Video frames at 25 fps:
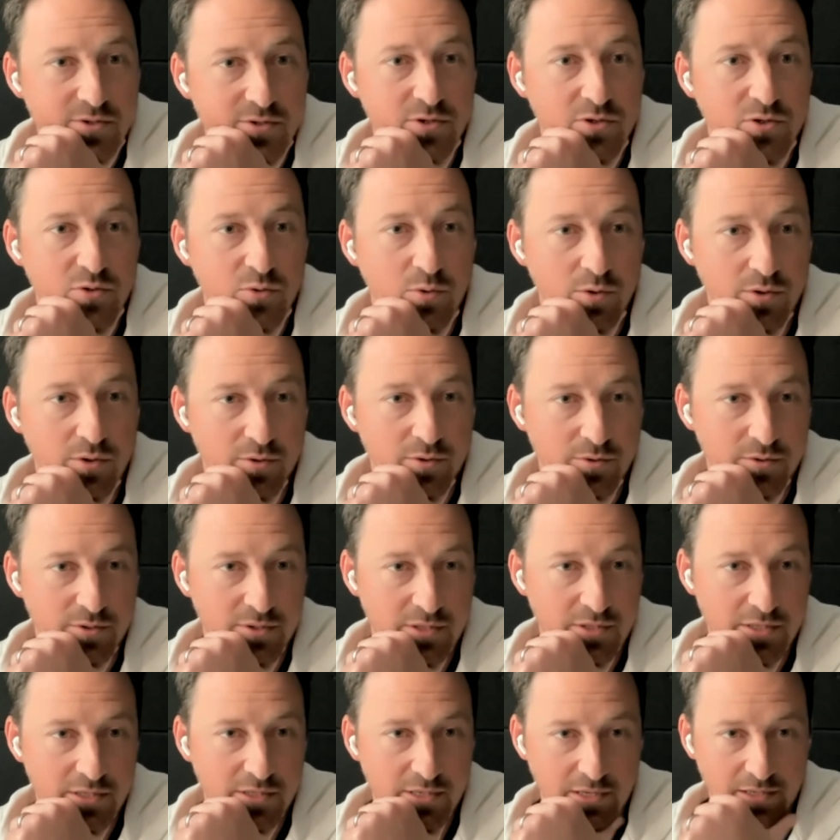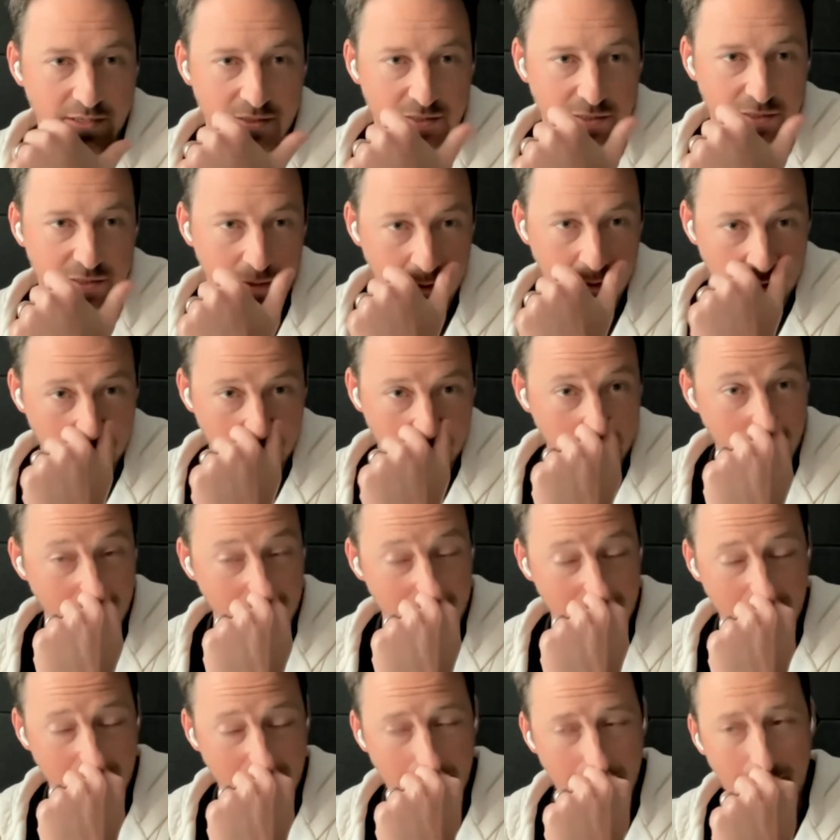tutorials and things to learn
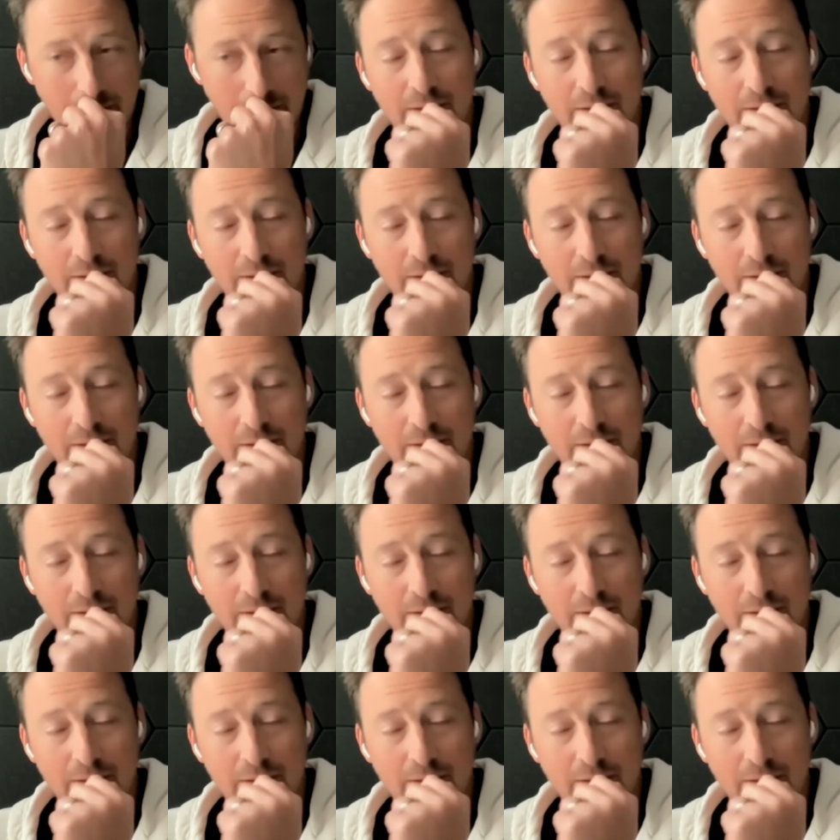Bildr.